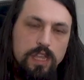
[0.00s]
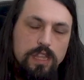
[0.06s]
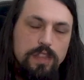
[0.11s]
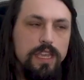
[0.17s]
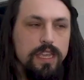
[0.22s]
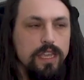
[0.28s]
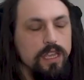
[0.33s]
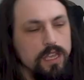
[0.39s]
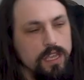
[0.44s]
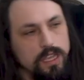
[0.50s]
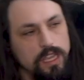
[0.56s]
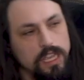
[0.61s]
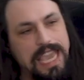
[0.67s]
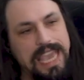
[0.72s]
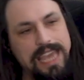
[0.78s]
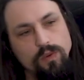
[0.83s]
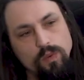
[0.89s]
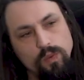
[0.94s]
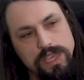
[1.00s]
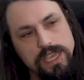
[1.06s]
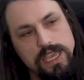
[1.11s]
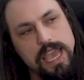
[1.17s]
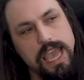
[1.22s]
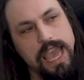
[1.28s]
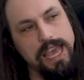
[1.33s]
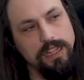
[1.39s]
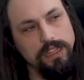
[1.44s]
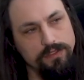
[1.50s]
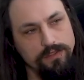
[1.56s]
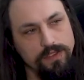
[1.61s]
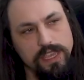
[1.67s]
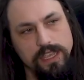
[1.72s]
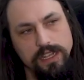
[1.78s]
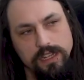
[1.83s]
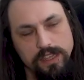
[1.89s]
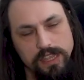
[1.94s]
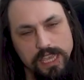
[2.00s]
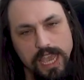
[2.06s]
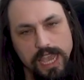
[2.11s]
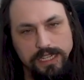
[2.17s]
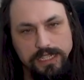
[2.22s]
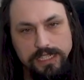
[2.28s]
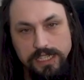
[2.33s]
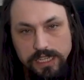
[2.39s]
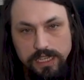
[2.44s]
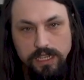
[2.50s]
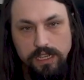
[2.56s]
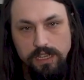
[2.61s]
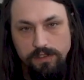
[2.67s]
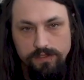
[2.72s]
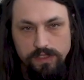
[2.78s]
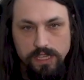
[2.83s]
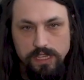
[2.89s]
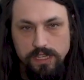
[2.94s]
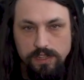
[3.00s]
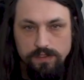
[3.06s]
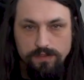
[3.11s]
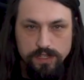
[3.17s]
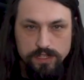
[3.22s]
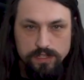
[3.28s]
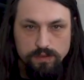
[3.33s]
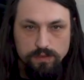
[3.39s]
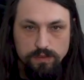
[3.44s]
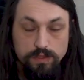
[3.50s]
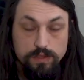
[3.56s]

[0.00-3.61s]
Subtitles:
Like, can we elevate the idea of the individual